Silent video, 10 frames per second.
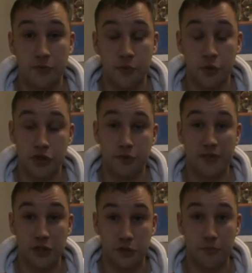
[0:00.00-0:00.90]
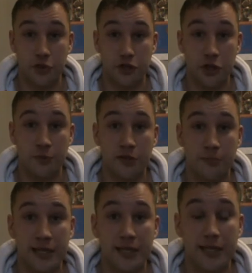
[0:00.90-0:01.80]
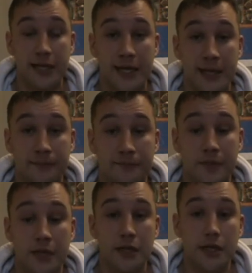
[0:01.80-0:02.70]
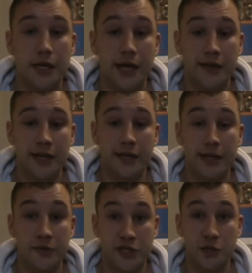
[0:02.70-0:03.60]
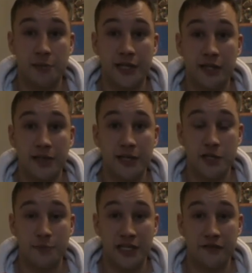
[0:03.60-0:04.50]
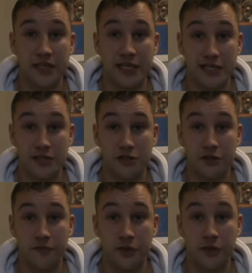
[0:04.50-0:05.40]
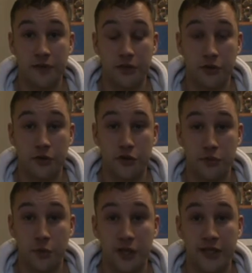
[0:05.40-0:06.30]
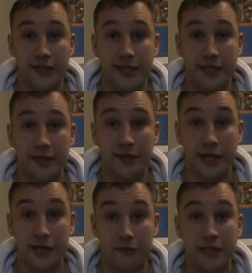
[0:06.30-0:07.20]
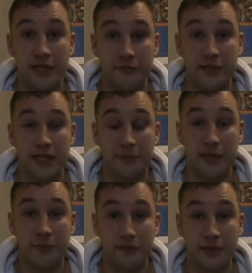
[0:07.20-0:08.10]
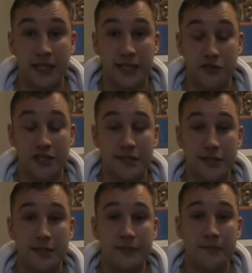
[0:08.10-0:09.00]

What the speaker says: would be more suitable to me. And then it was explained to me the specifications of the course and what it entailed, and it really, really made me really interested.